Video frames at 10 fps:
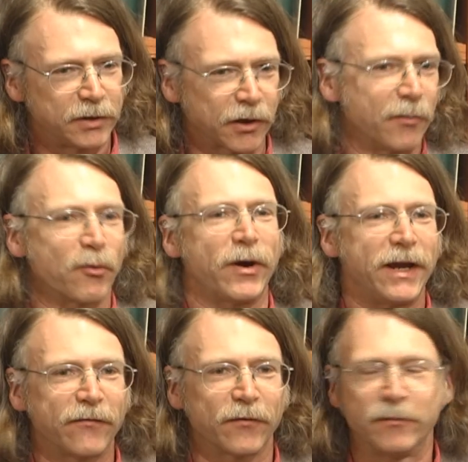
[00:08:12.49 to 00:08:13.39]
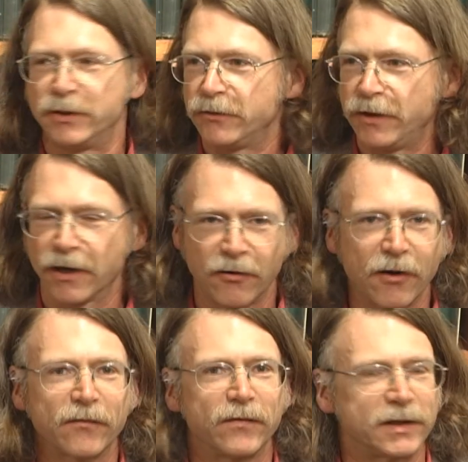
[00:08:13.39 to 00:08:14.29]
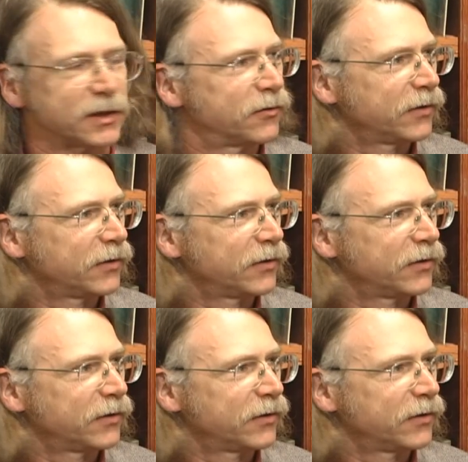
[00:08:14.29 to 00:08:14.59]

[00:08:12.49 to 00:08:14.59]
took a break from doing that hard physical